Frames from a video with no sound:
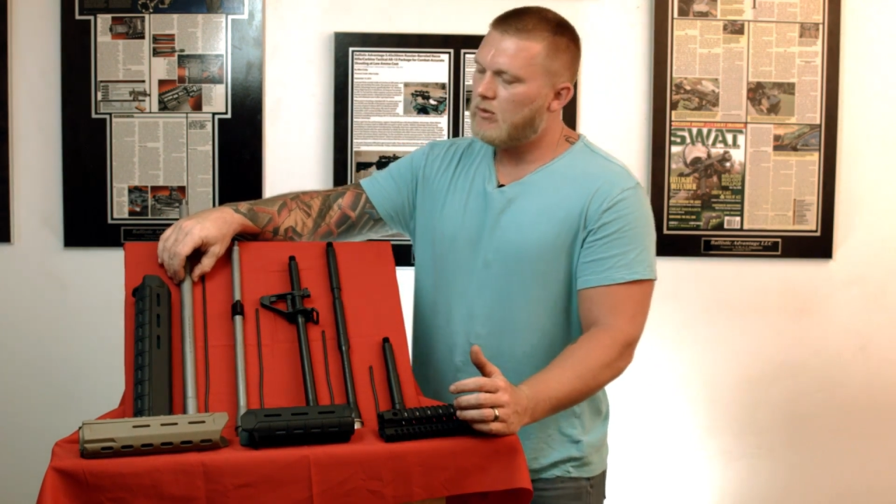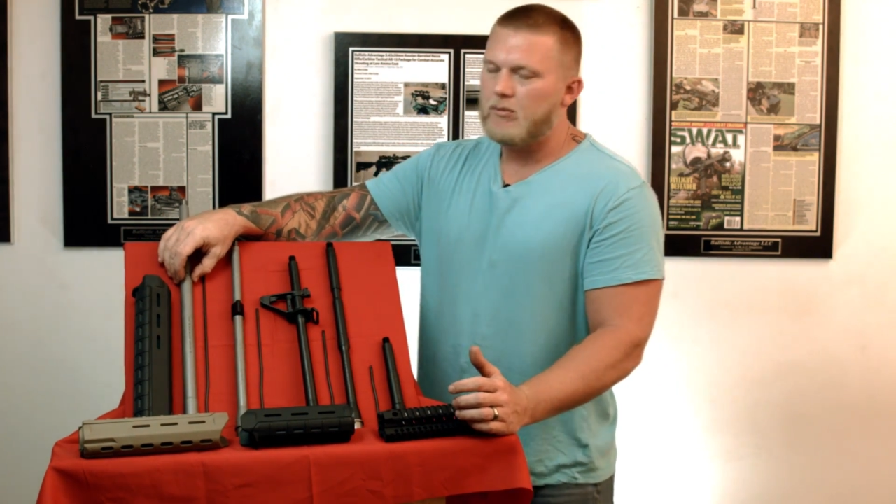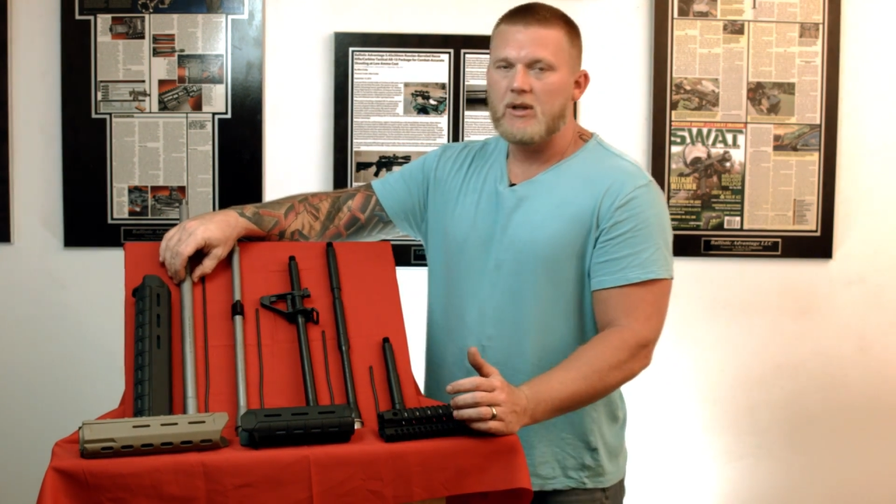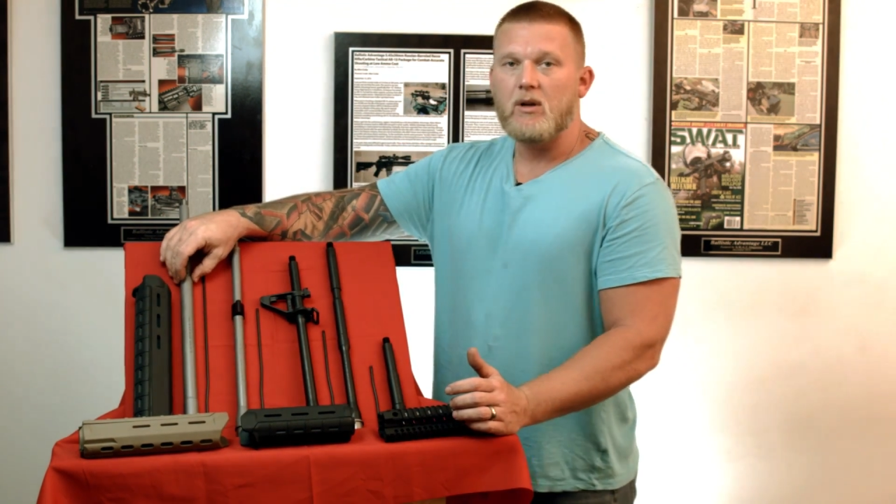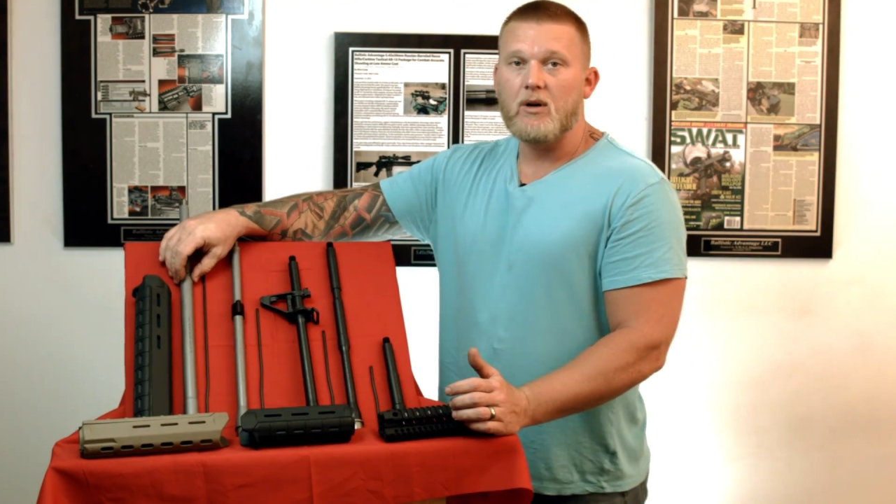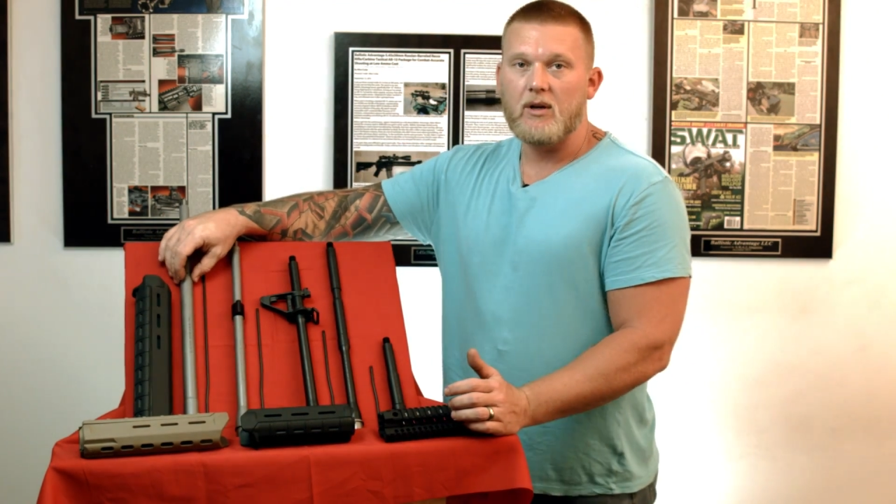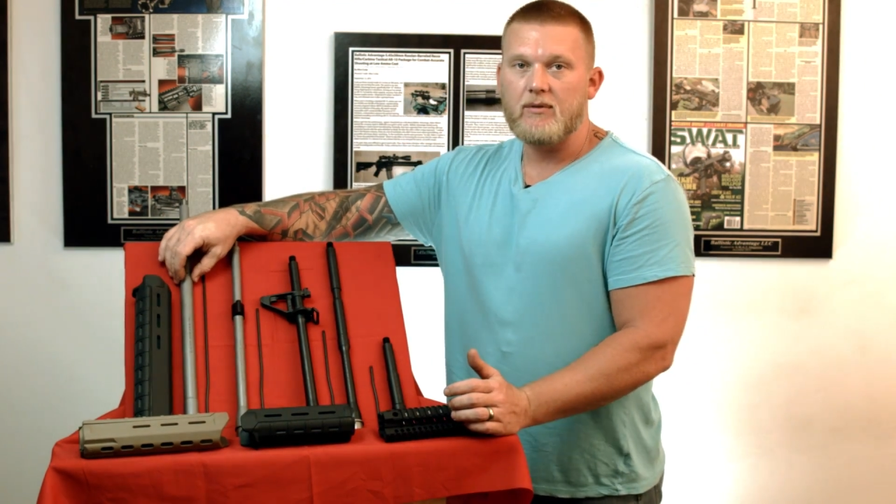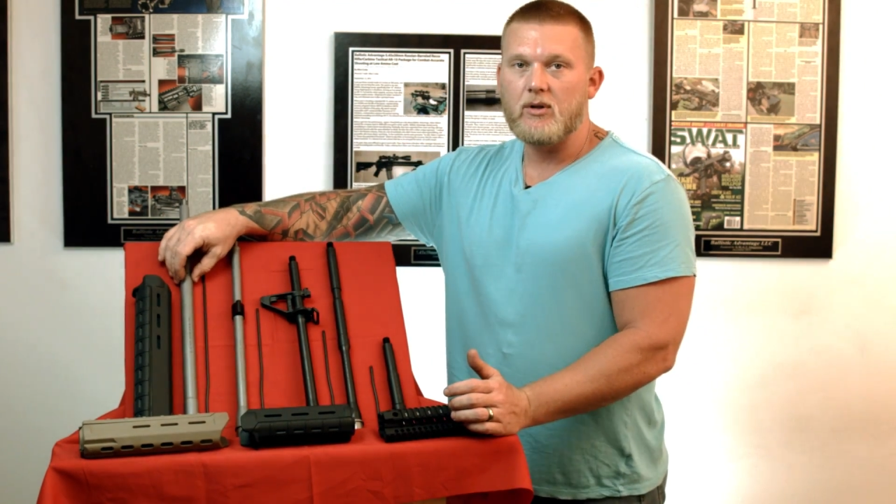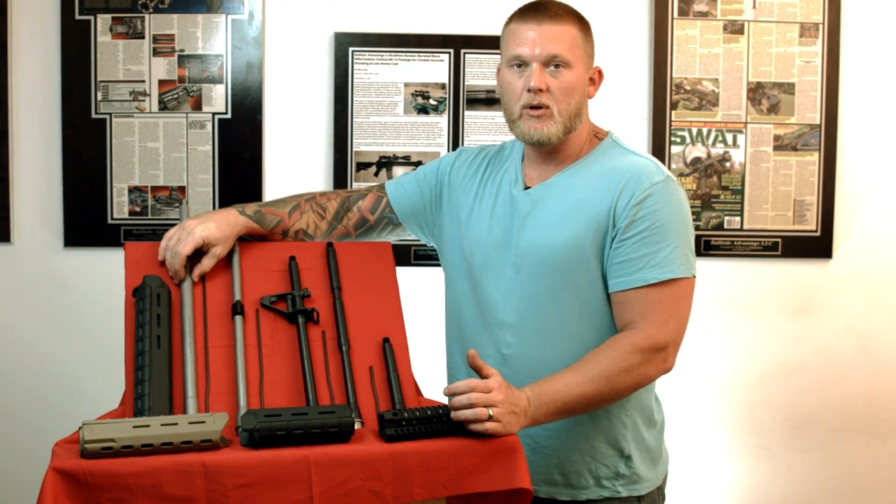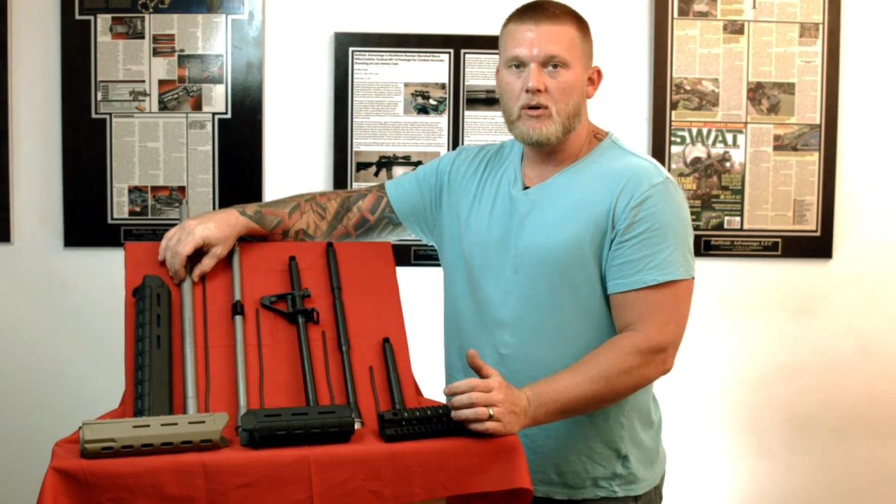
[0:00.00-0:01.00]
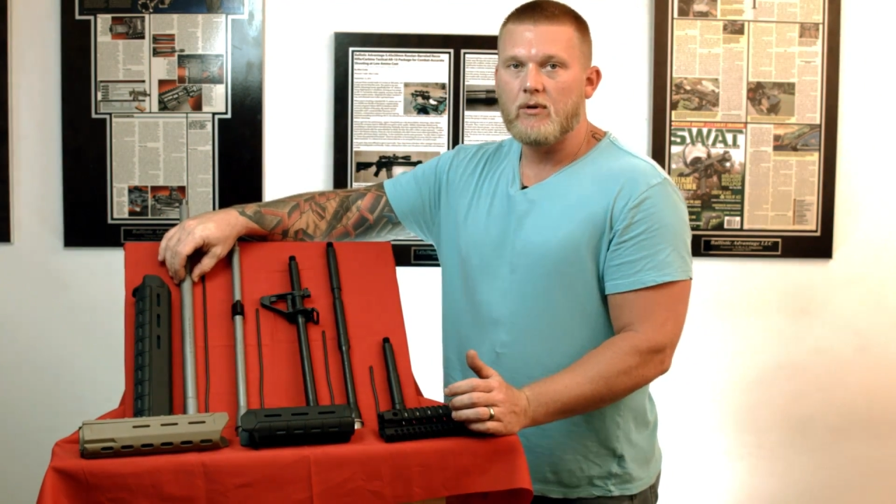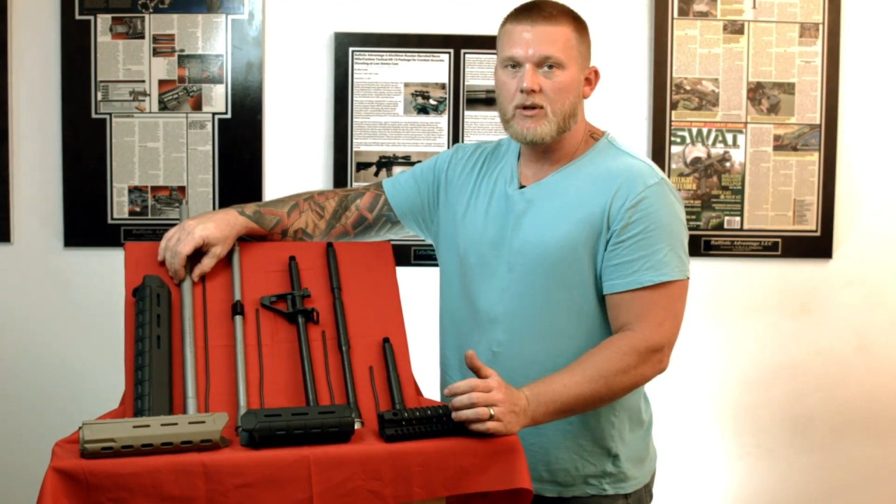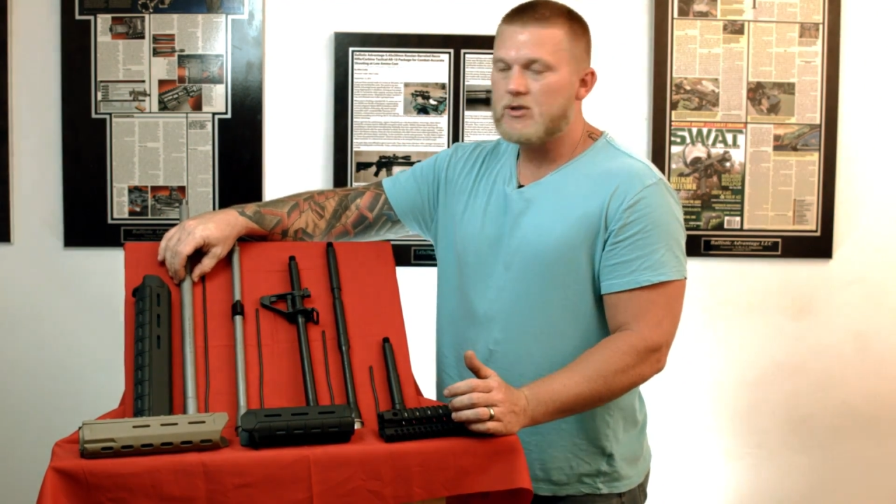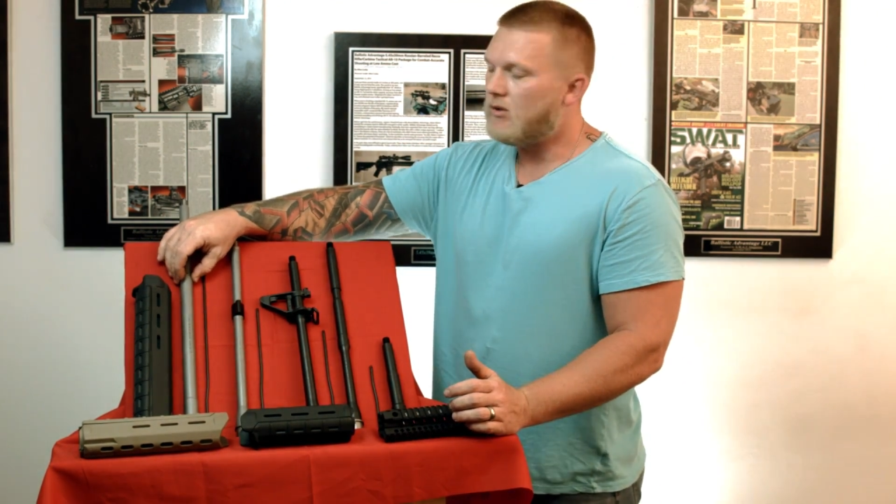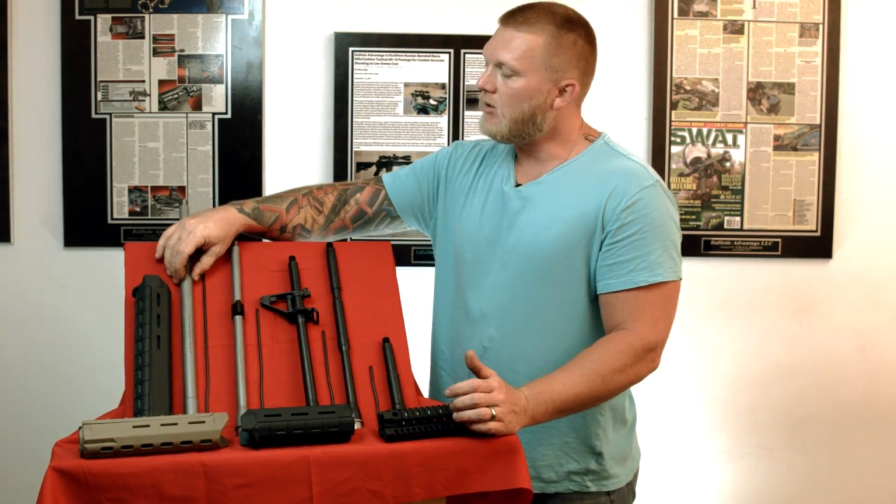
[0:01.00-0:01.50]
wouldn't be long enough to go over it,